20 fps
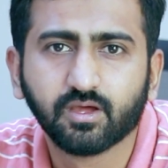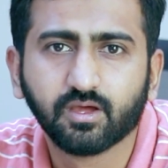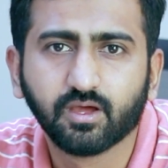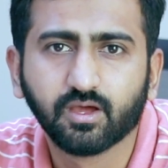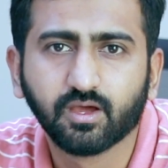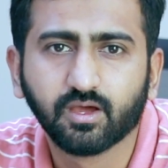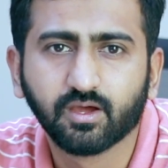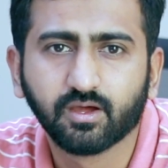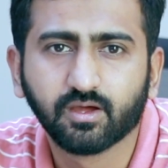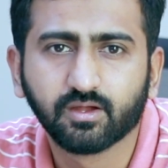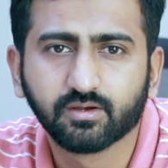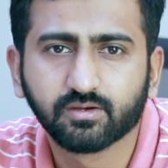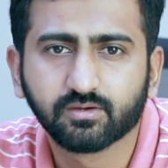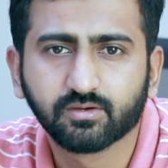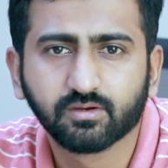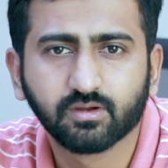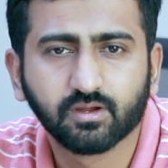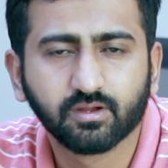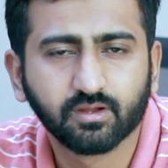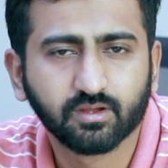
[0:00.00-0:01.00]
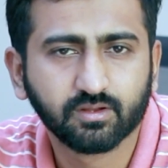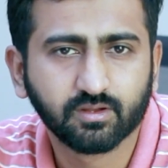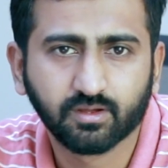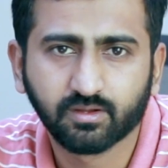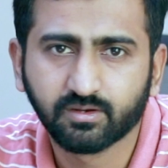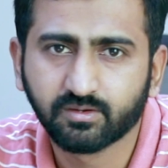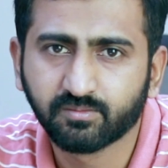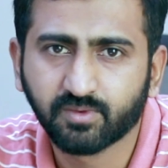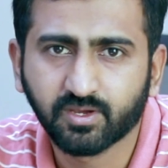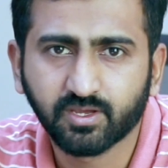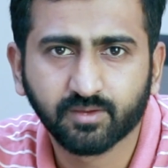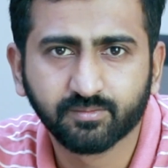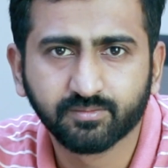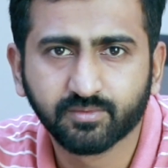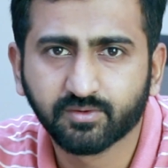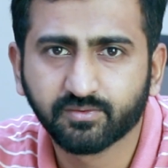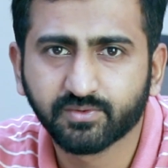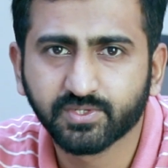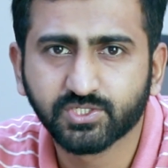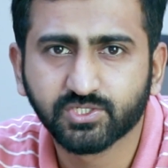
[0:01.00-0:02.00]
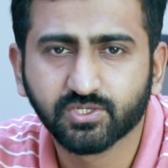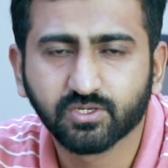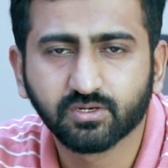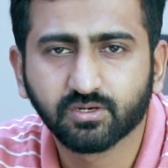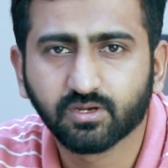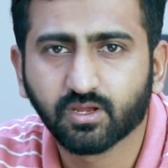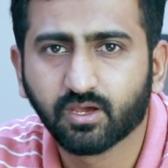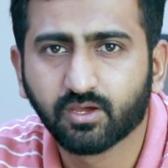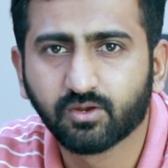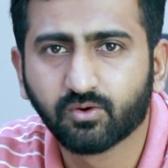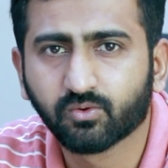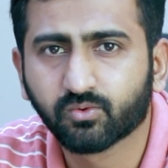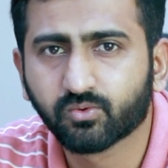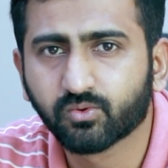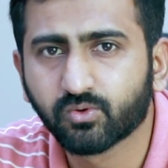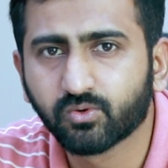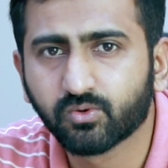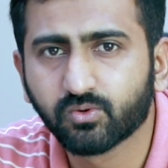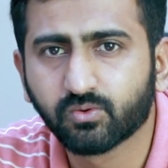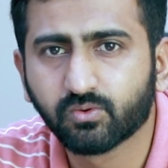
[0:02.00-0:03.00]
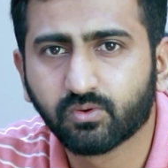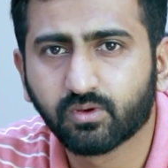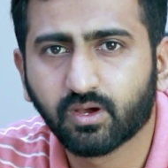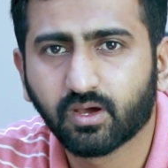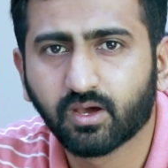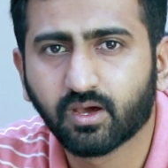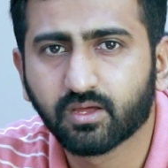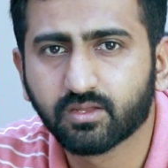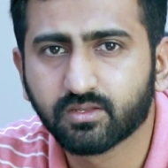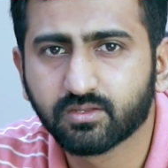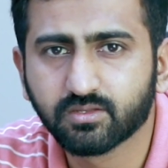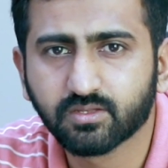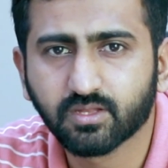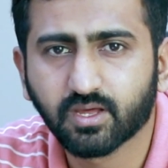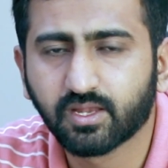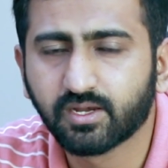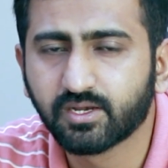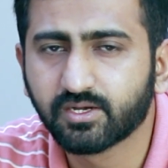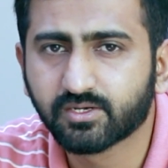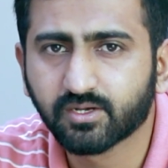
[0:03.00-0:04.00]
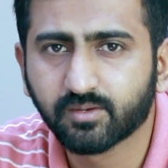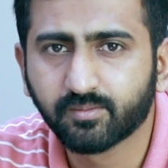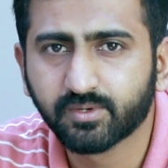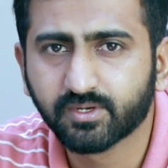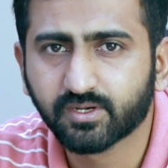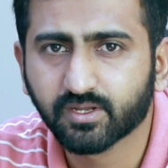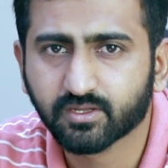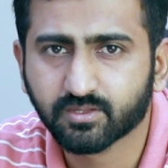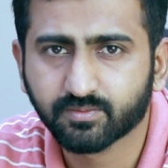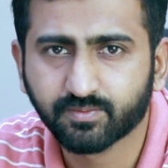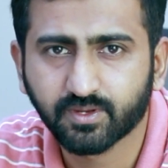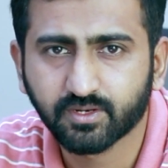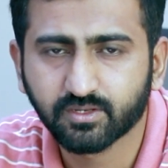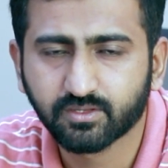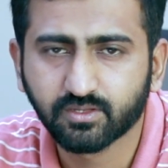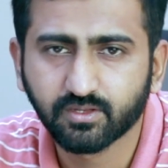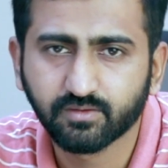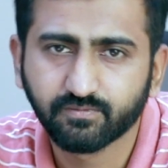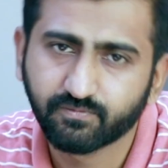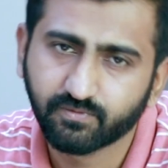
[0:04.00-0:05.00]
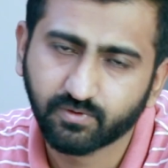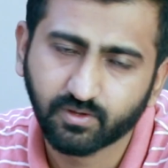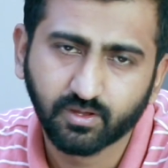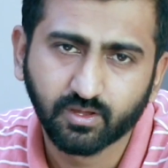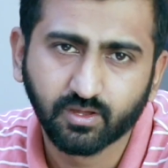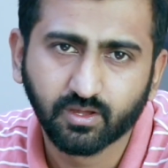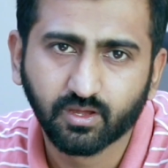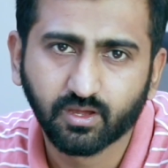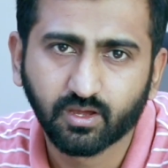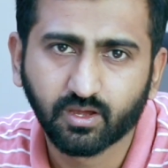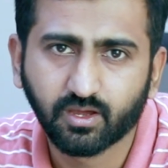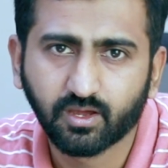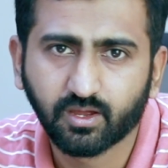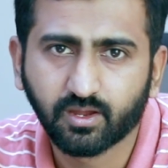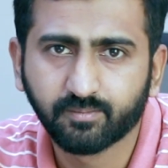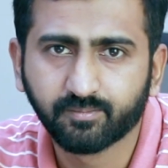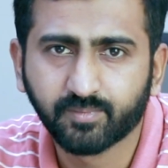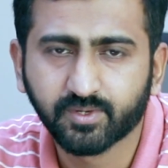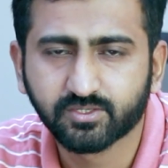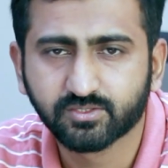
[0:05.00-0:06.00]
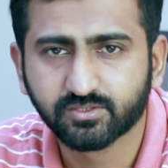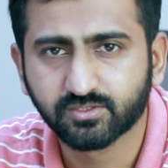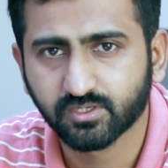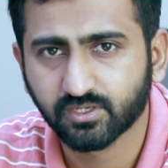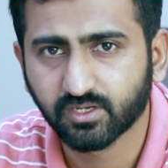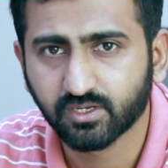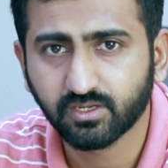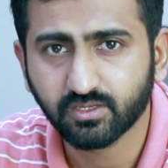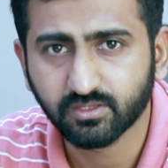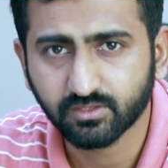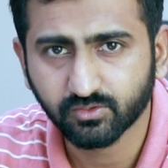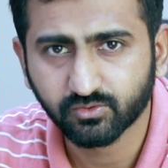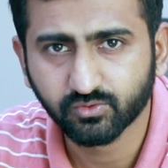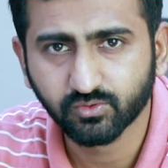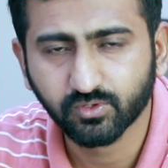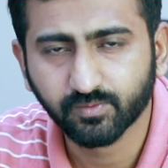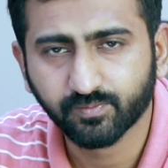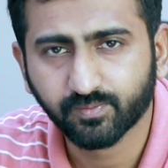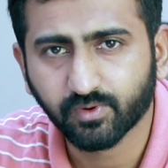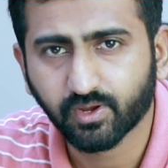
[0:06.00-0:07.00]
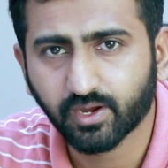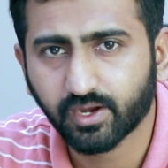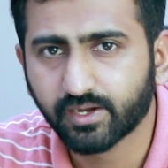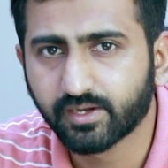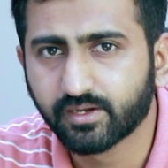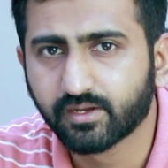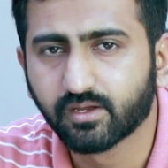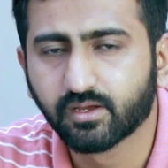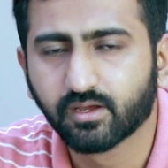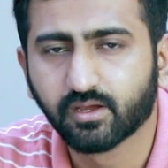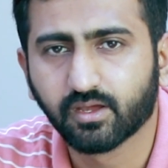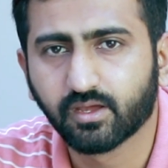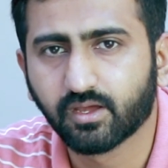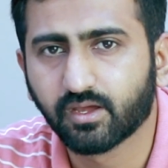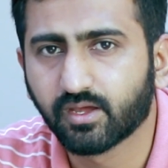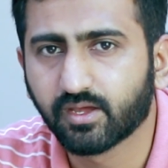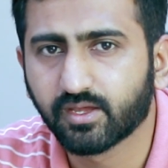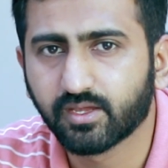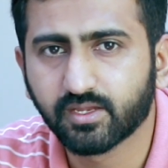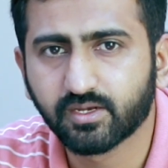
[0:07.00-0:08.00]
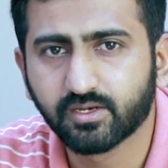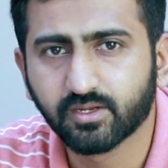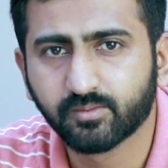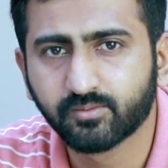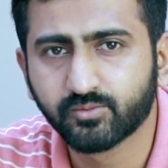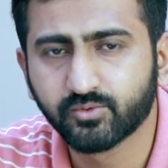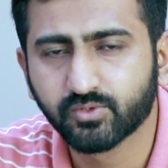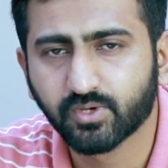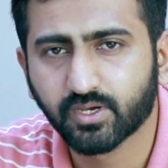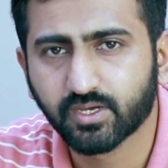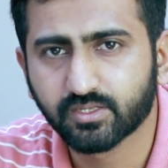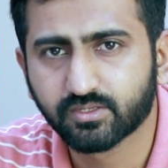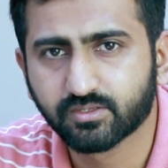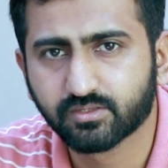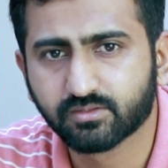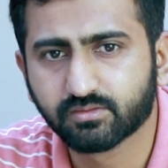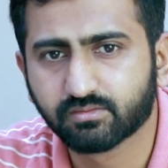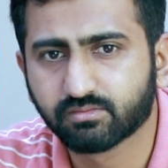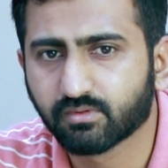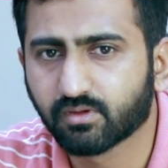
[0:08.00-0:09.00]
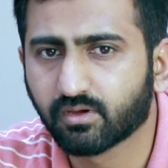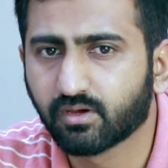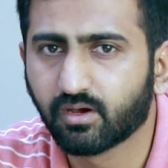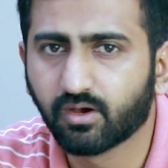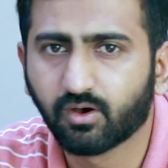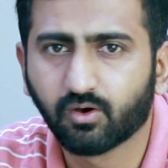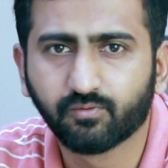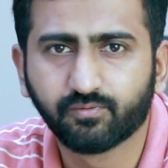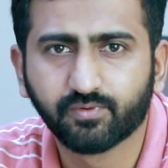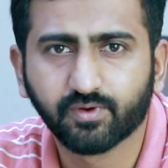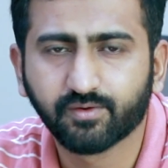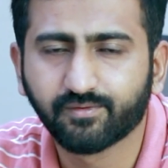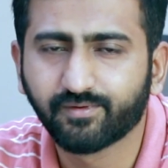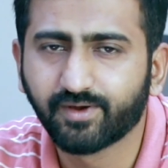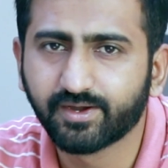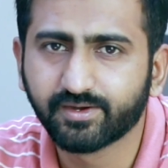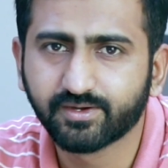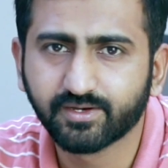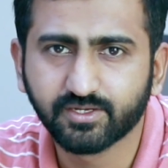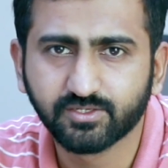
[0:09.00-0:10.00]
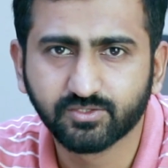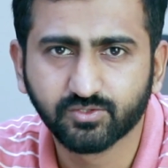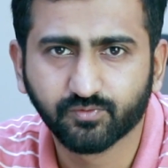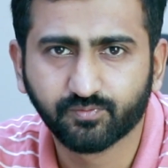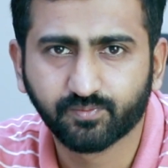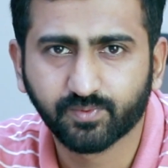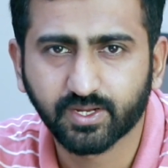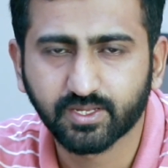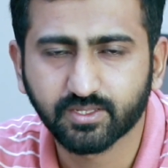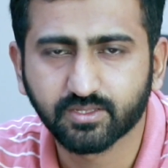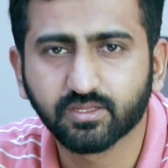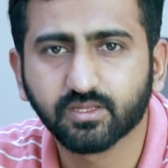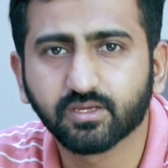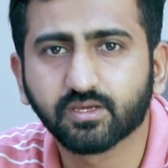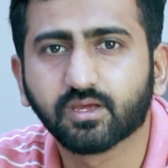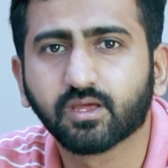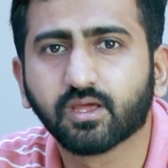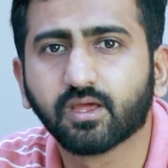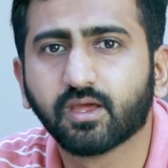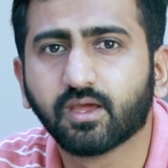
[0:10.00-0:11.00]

In my observation, Heroku is a little bit expensive, but easy to deploy. AWS offer a wide range of pricing,